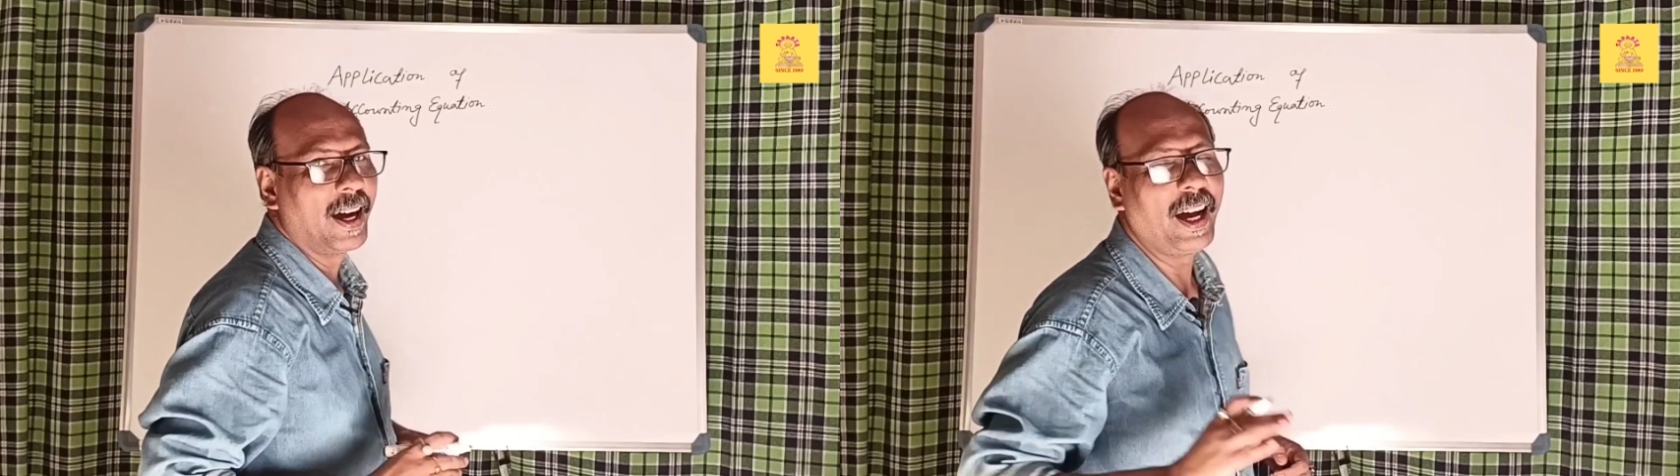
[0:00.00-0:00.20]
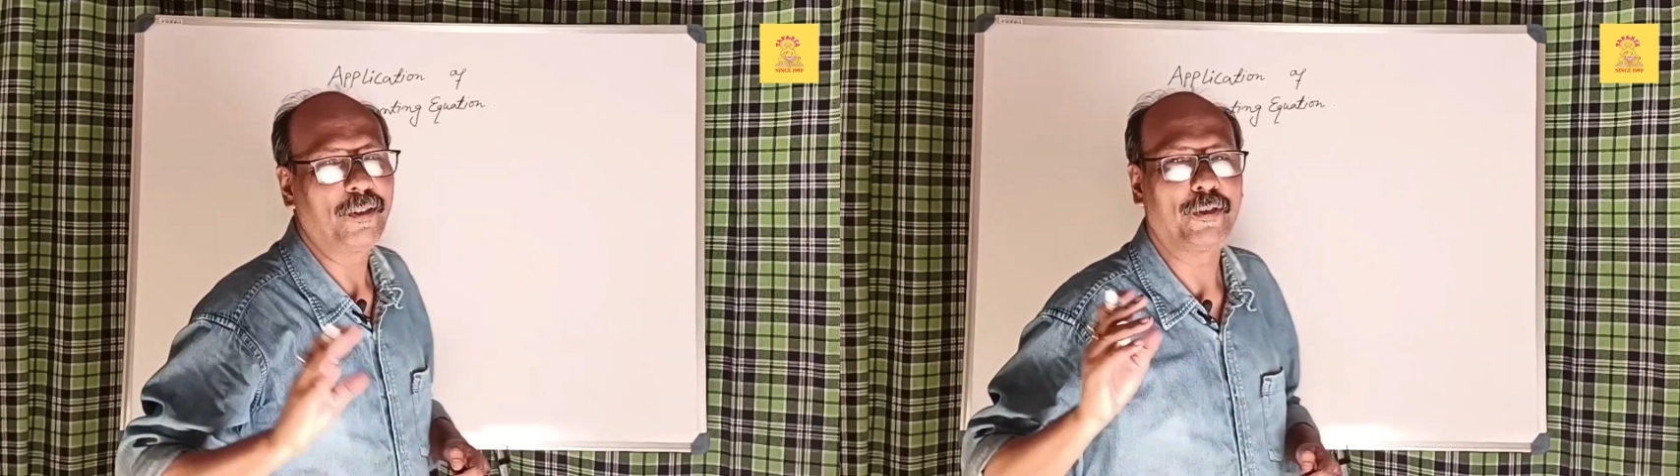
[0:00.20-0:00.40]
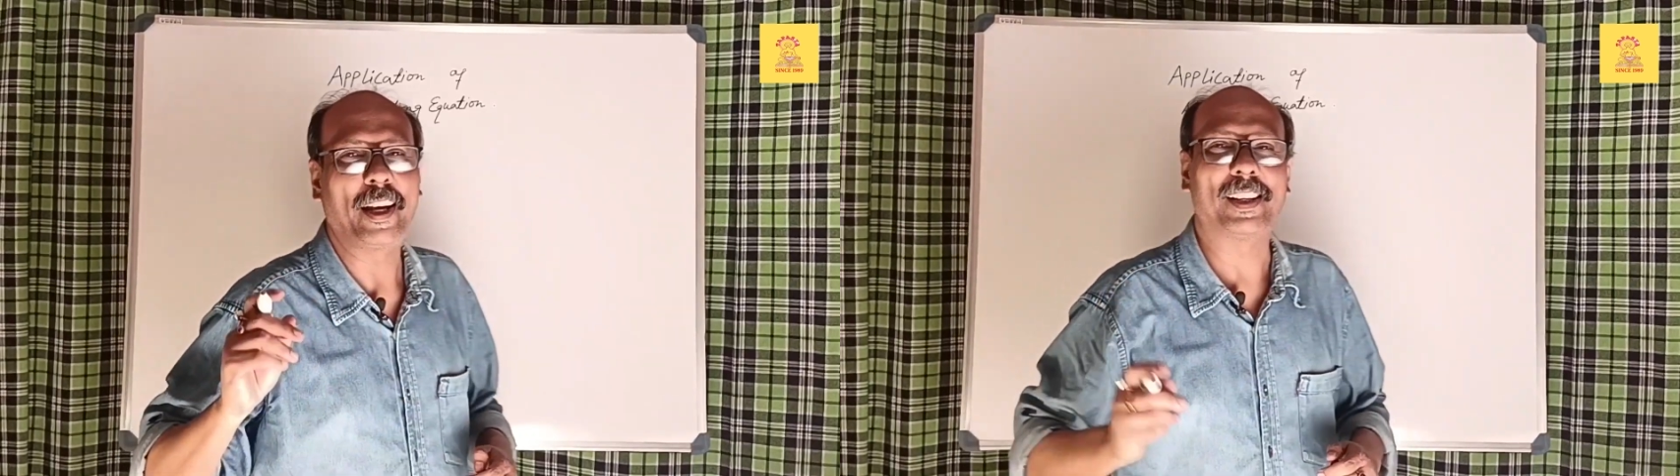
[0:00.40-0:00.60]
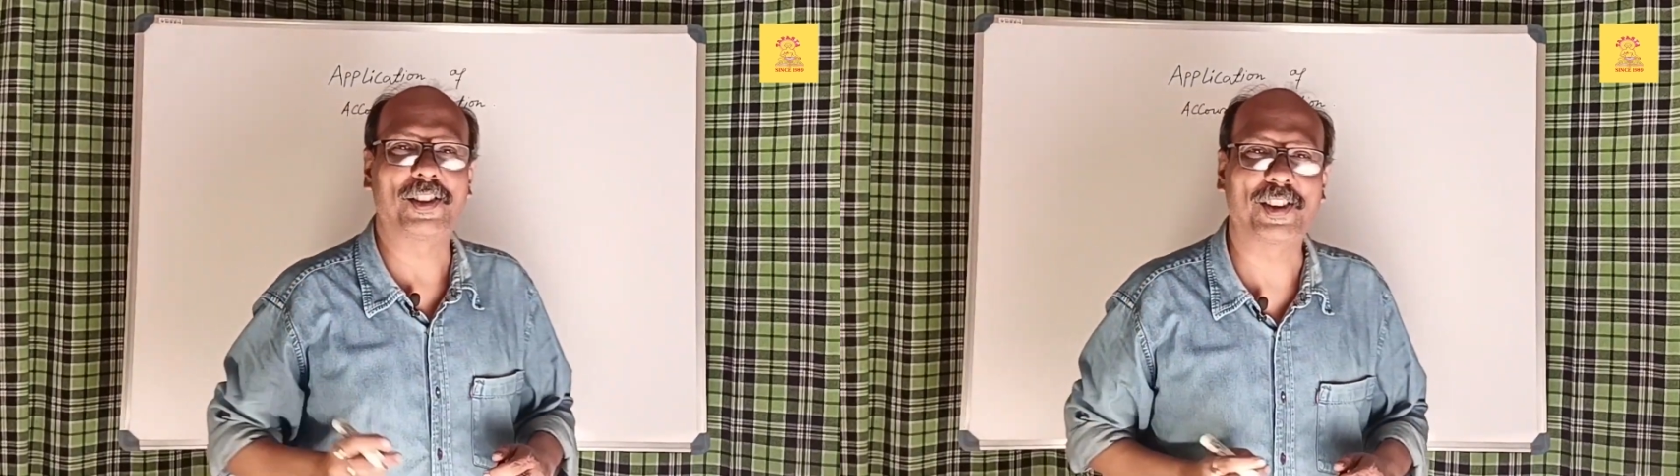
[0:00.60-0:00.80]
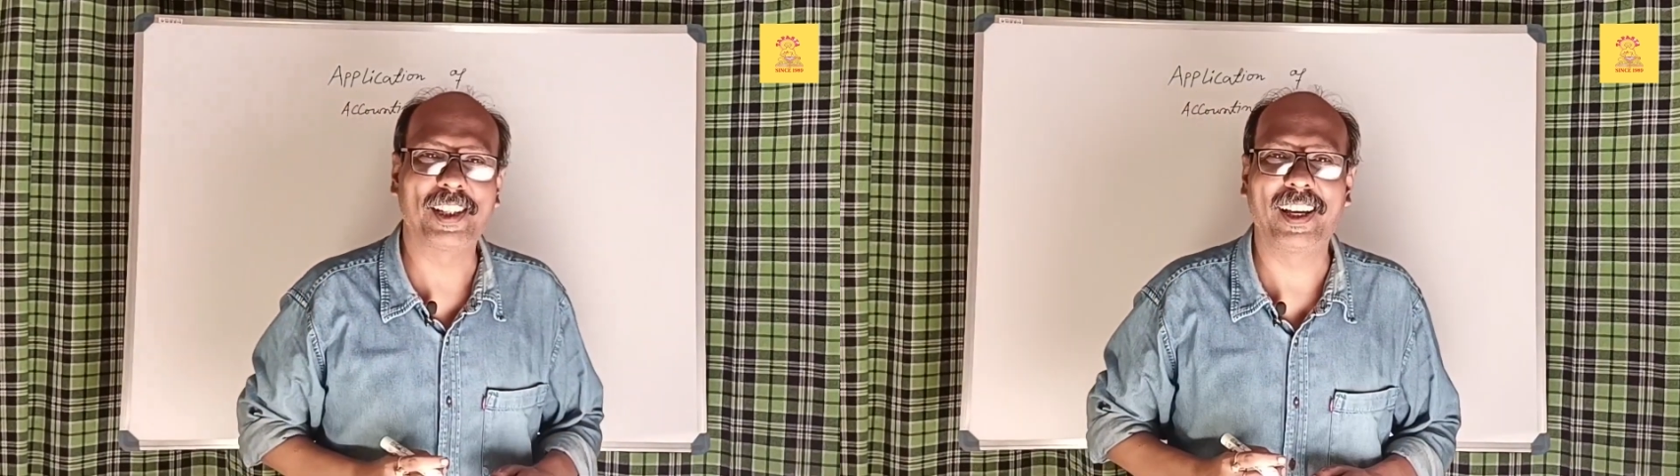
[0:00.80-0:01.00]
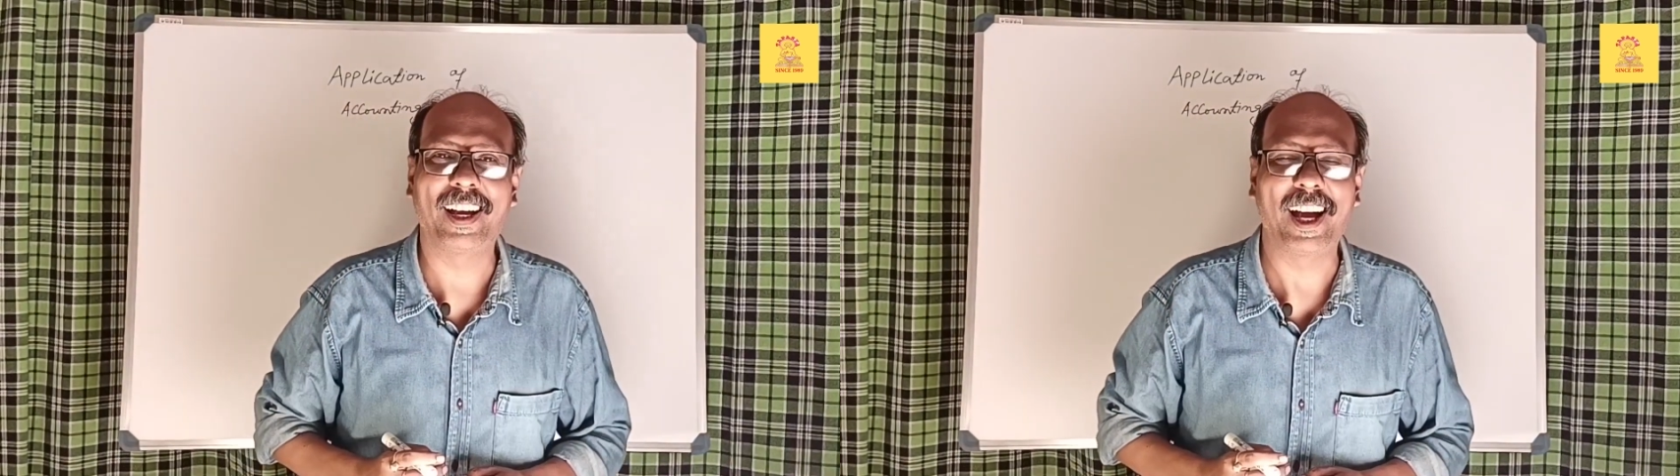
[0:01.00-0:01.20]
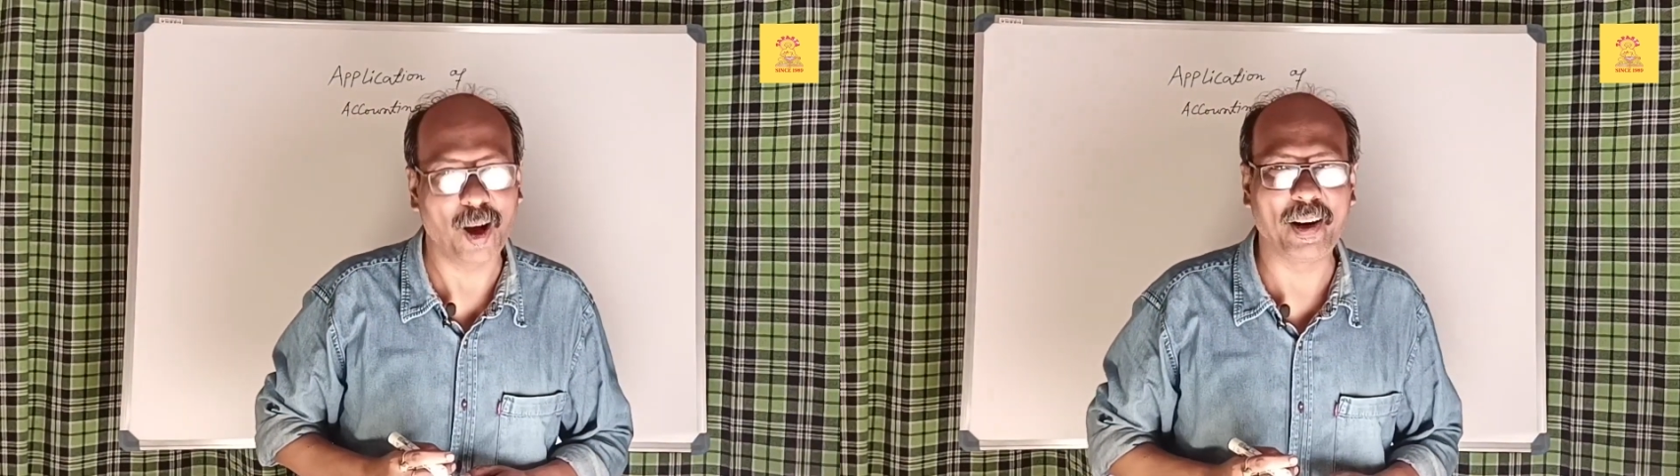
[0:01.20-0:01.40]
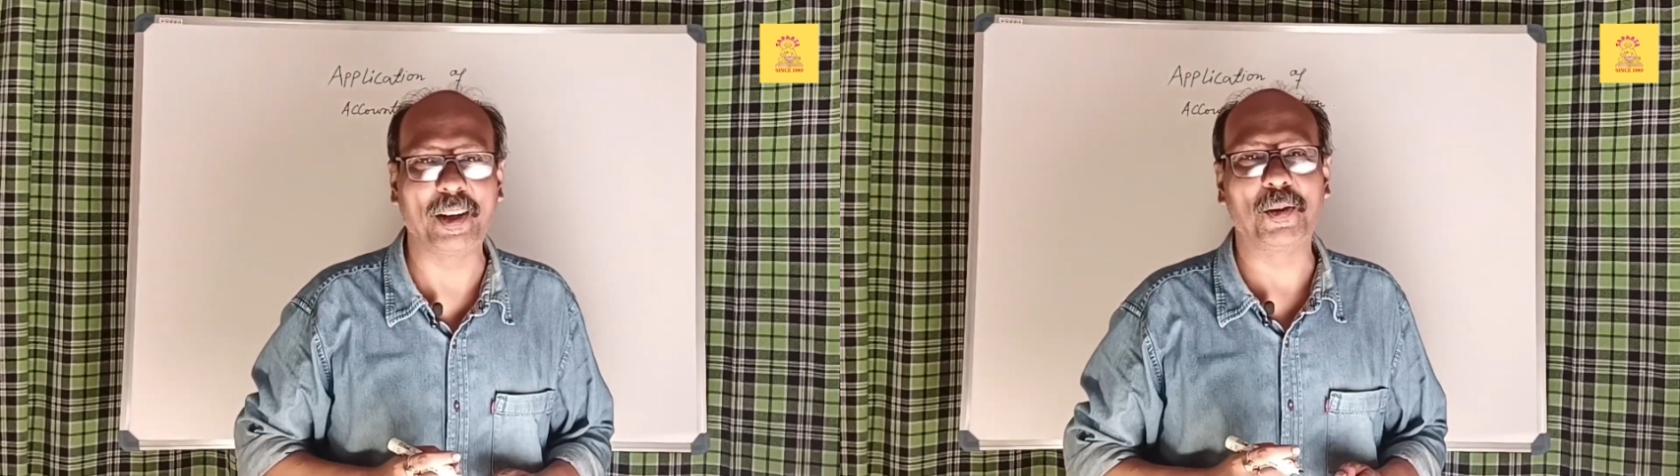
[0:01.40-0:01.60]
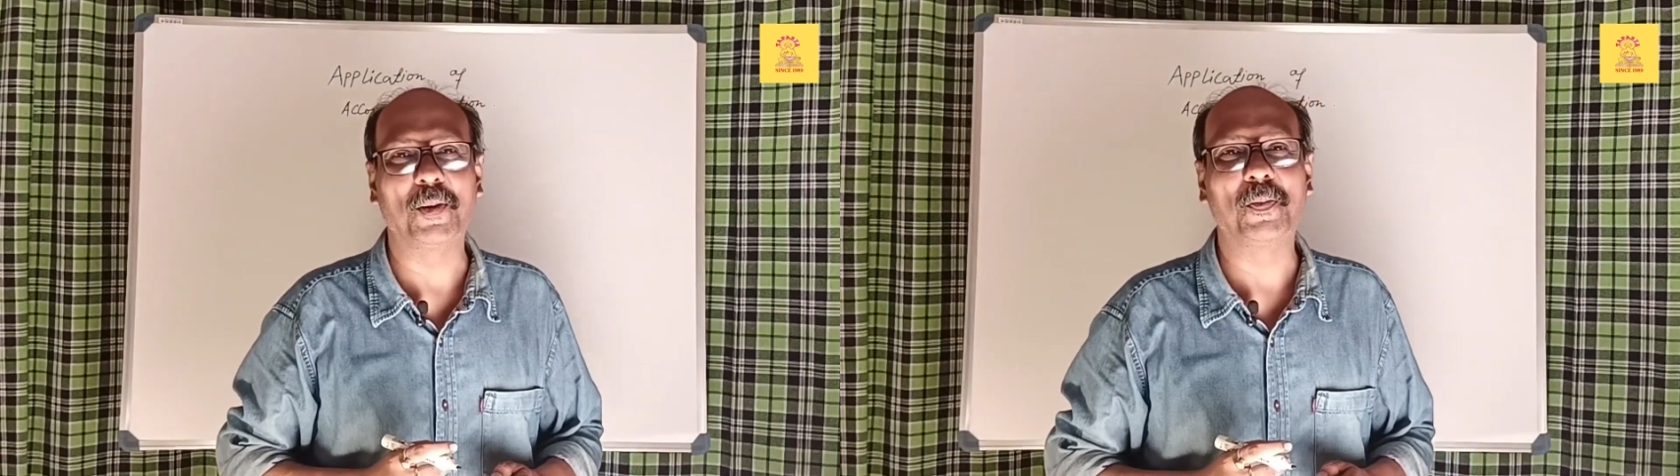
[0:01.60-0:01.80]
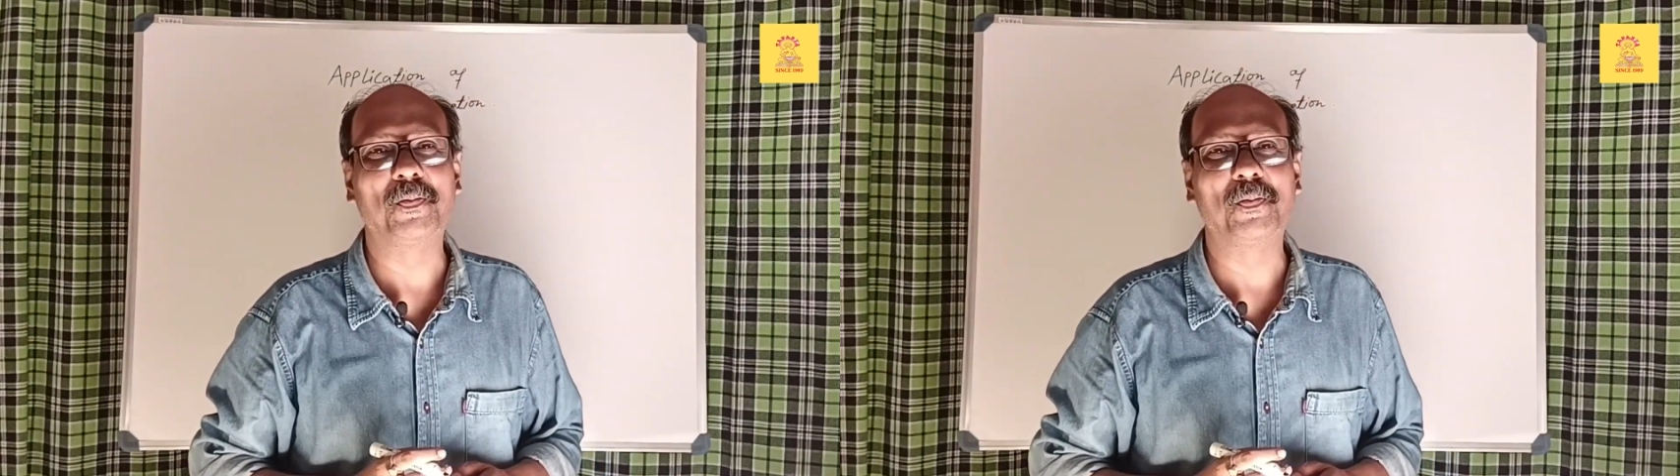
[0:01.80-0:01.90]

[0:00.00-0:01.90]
Hi friends, how are you?